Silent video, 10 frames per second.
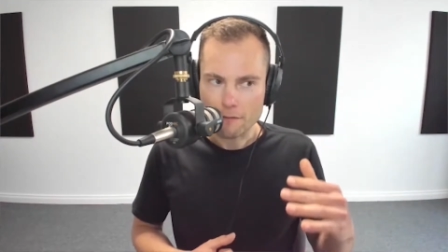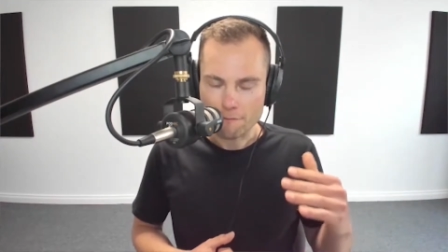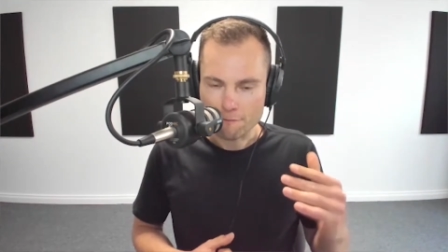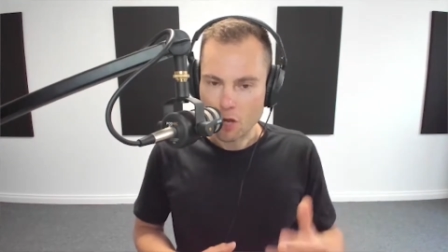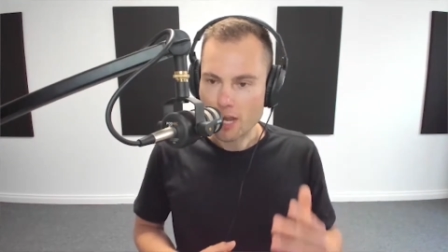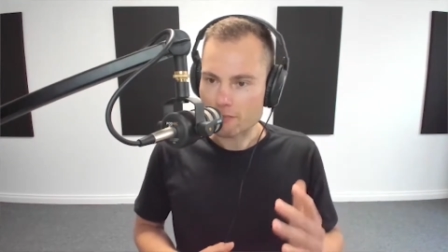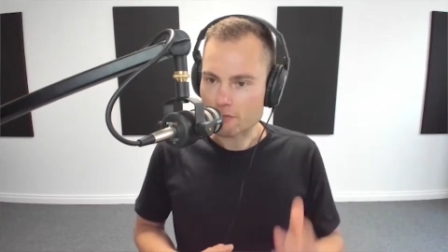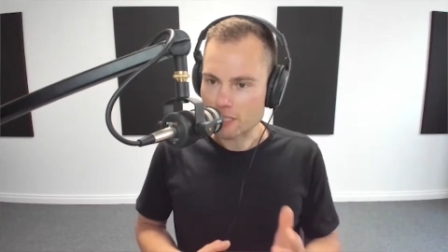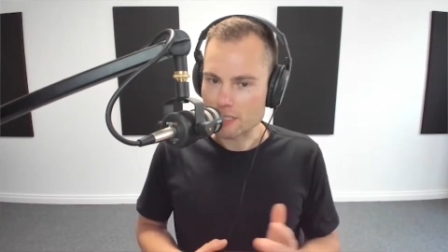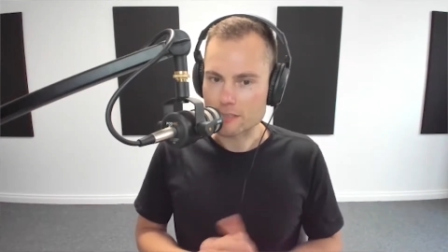five
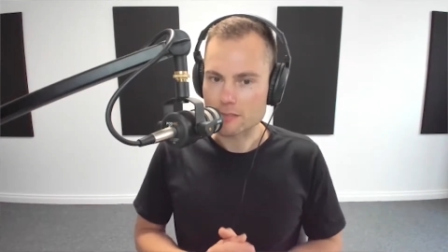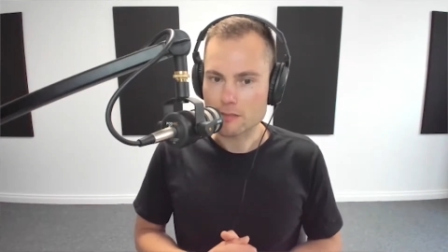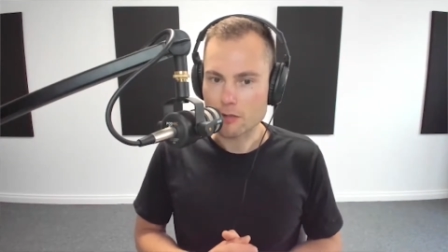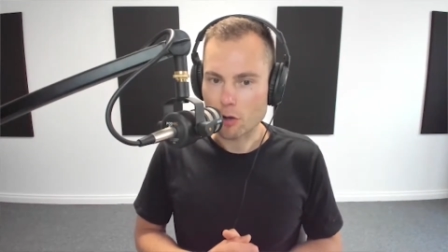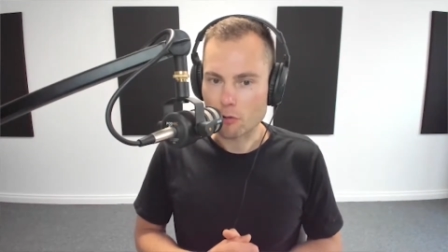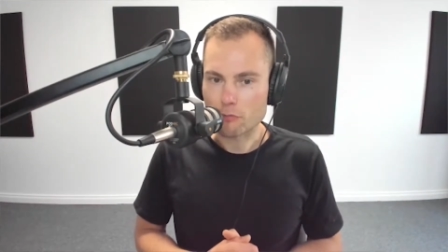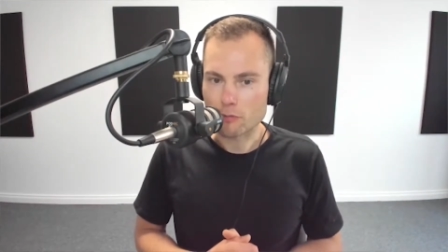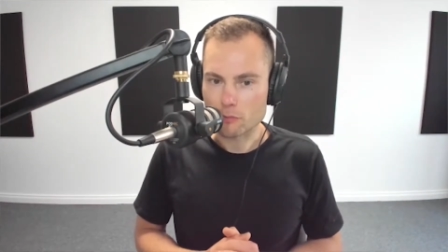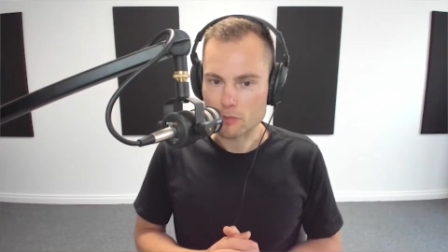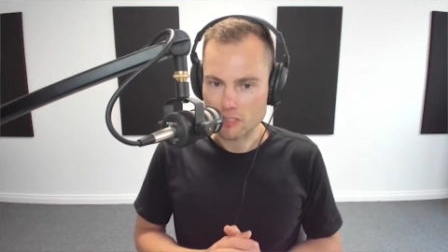years of
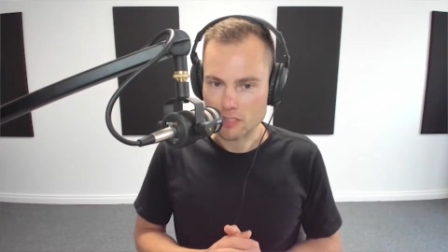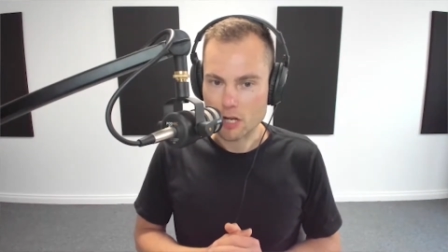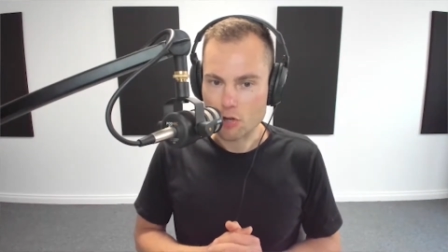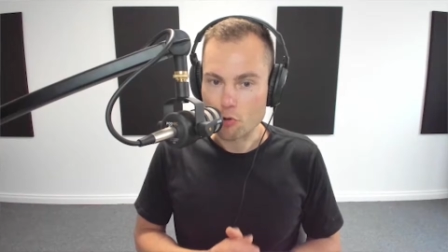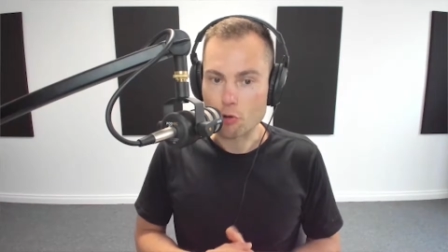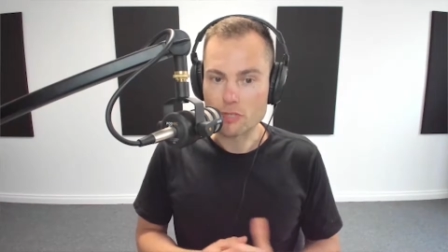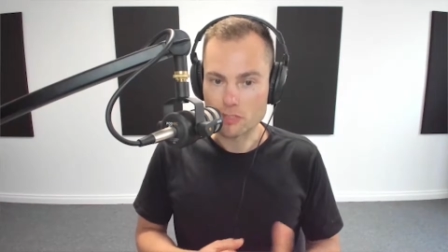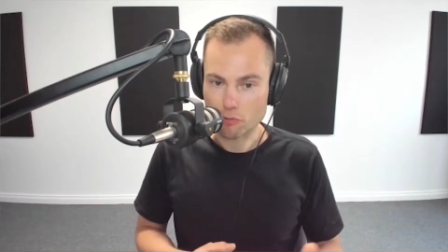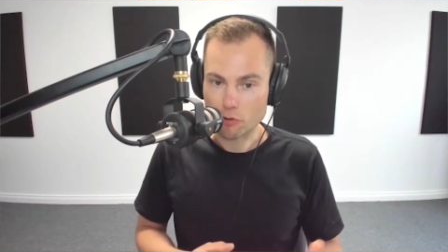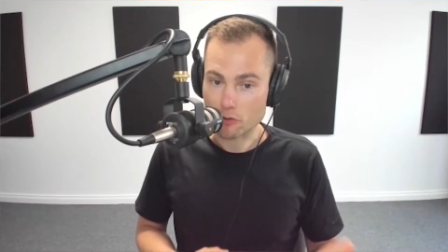just enormous
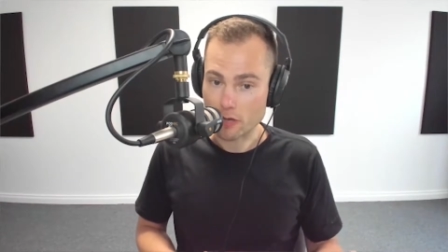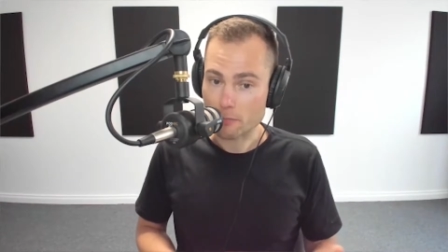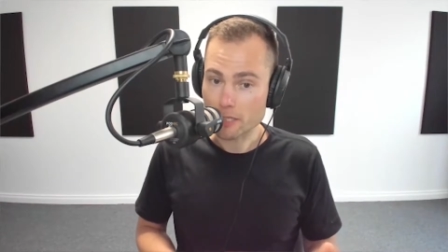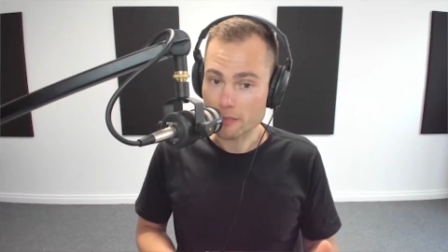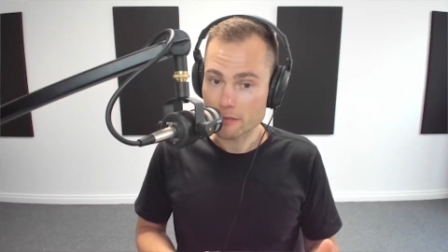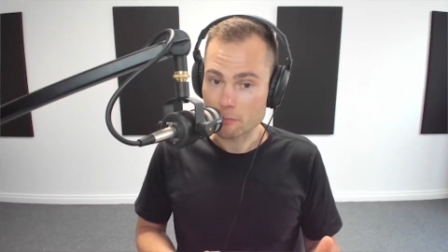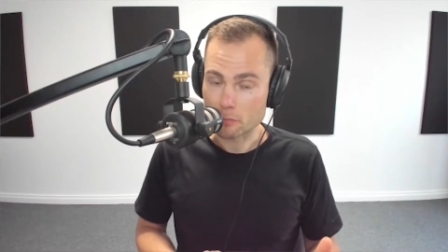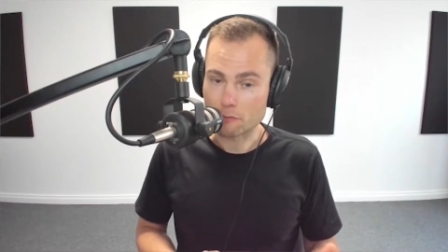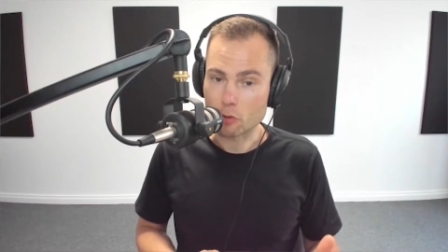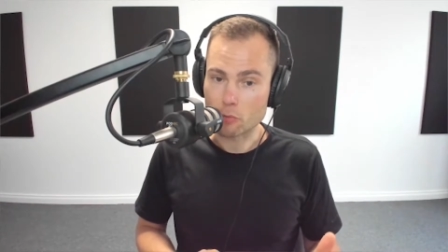growth coming
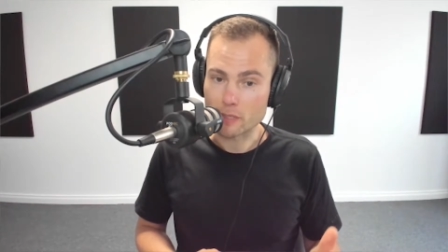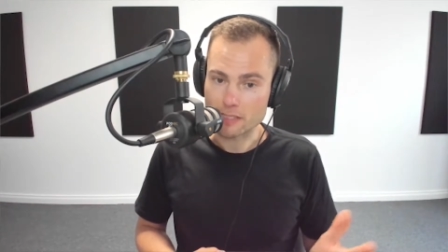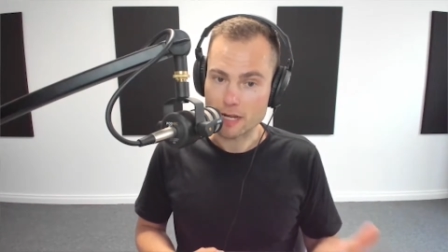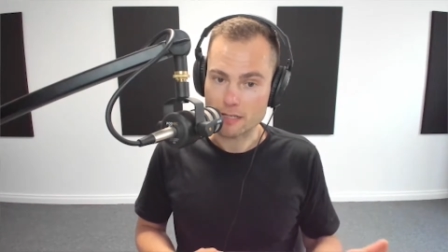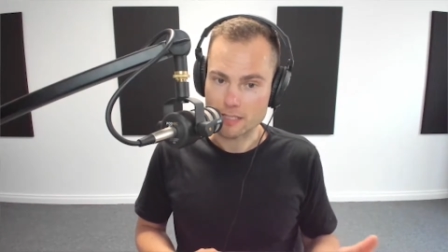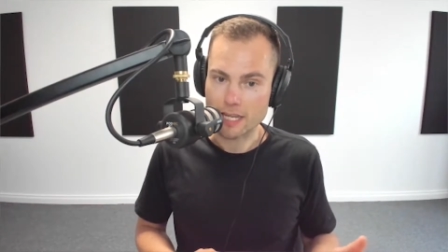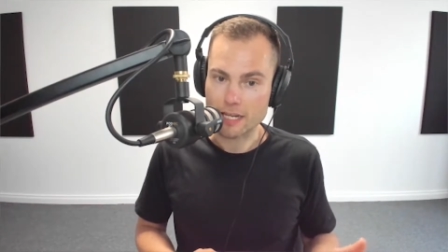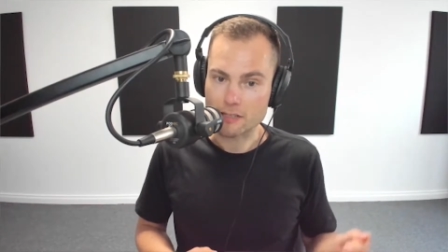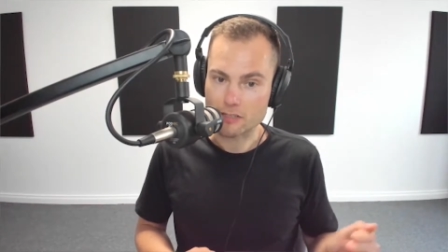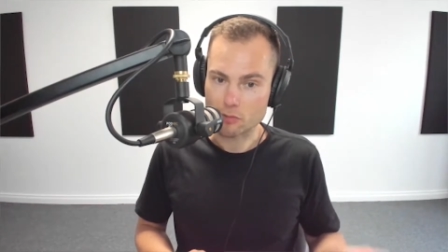before we start to
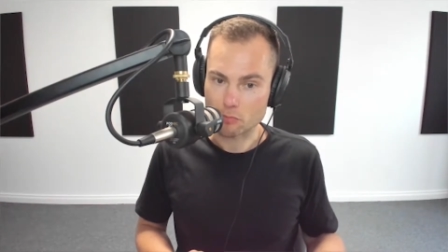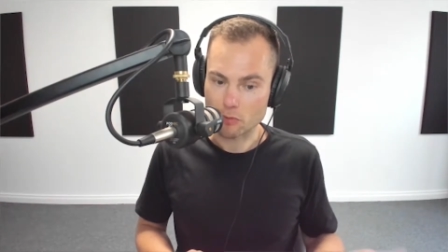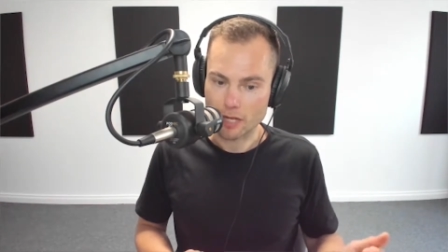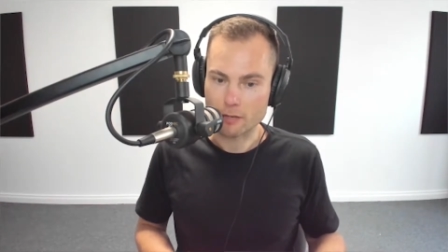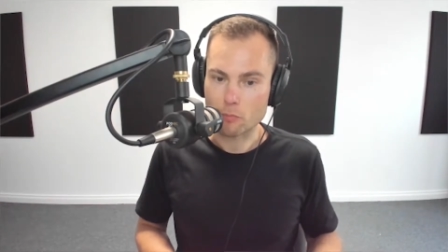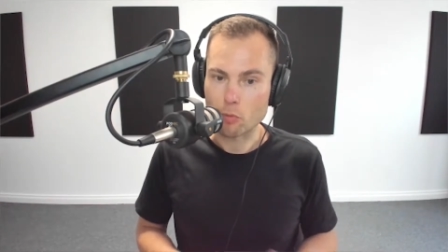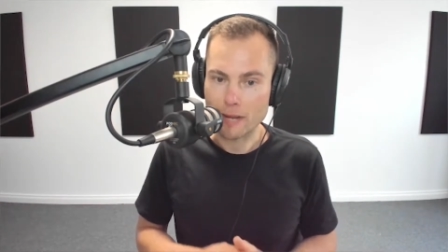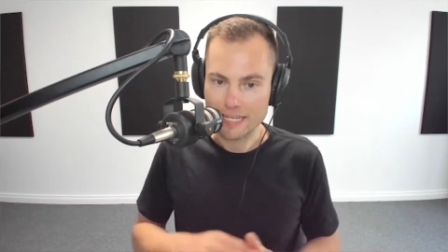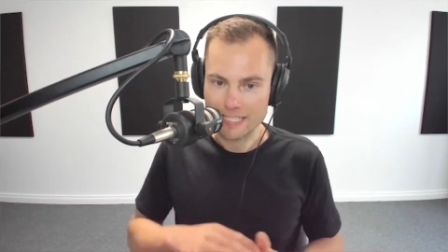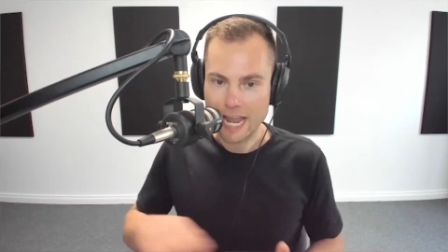head into like a more
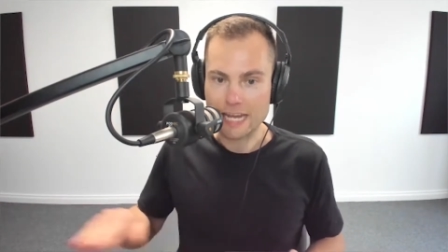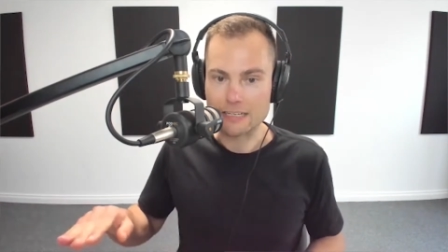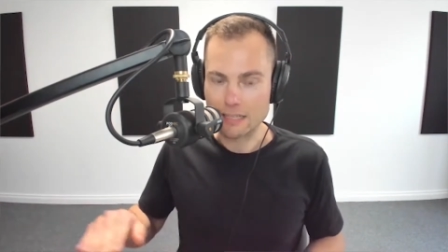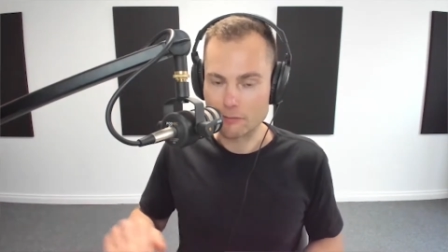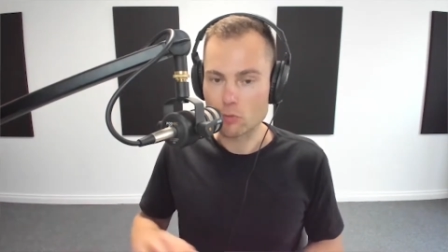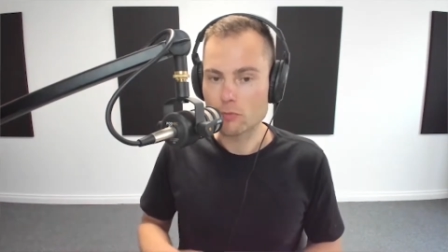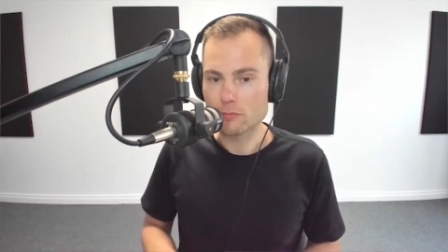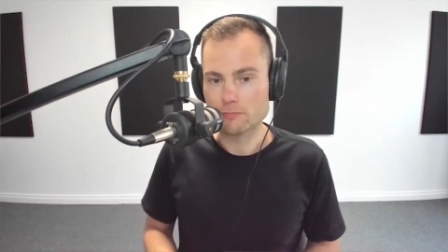maintained level.